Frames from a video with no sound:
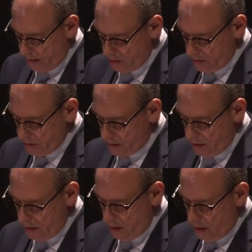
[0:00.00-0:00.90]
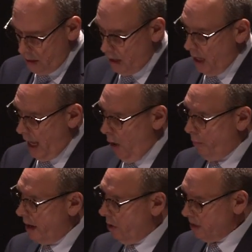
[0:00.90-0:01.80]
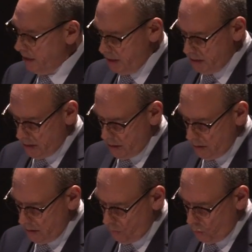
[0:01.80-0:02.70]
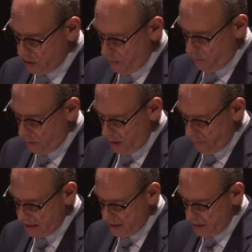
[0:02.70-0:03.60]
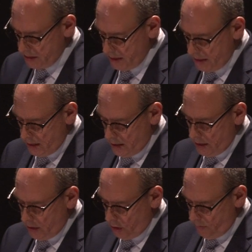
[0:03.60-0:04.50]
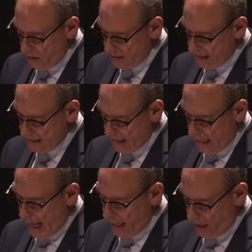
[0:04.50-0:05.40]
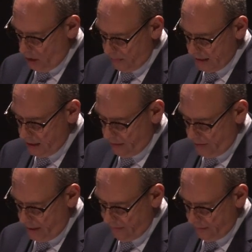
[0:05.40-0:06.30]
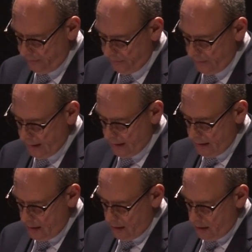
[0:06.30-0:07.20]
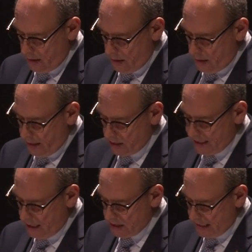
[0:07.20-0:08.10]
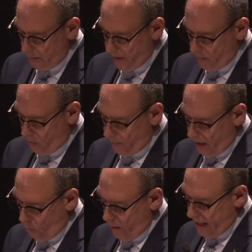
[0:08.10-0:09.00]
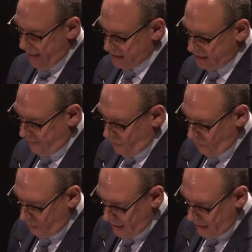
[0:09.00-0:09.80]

councils. Our priorities will support our residents, communities, and economy to thrive. Now, to tell us a little bit more about where that £700